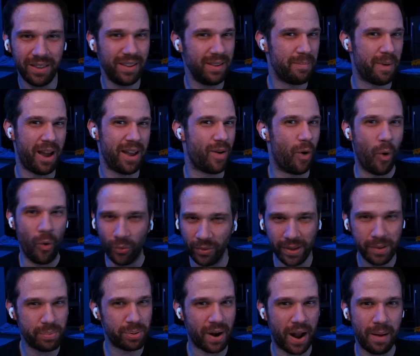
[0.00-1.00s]
my
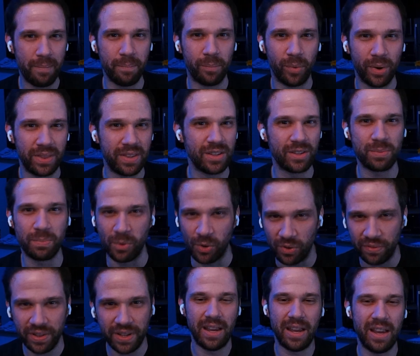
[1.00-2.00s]
only problem with this
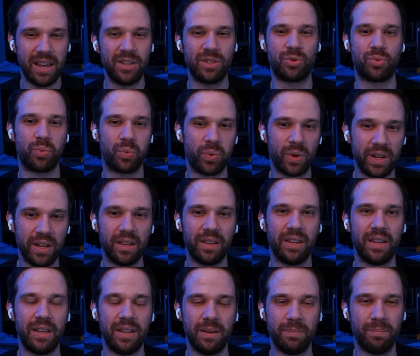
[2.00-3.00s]
movie is
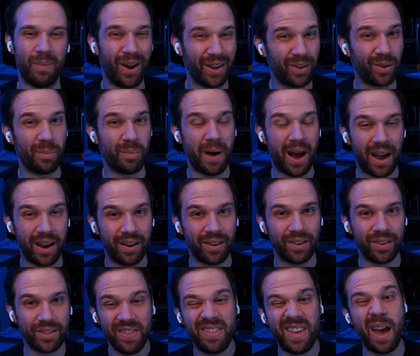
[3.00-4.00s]
really Michael
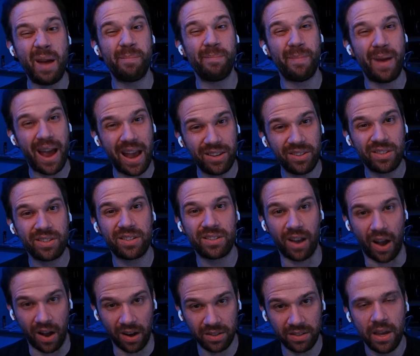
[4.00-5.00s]
Myers. That mask
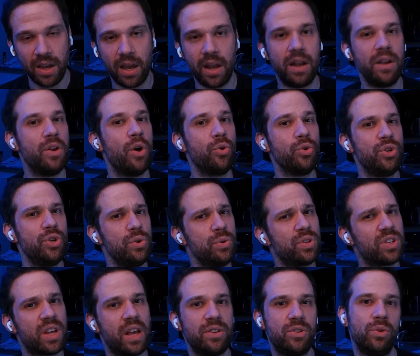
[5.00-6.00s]
sucked. And I know you
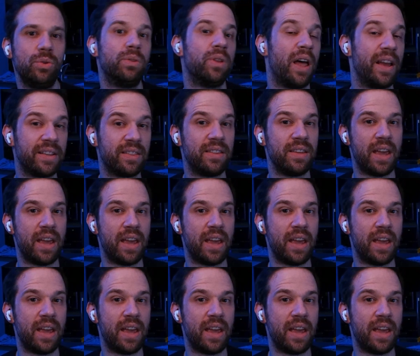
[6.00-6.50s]
said you liked the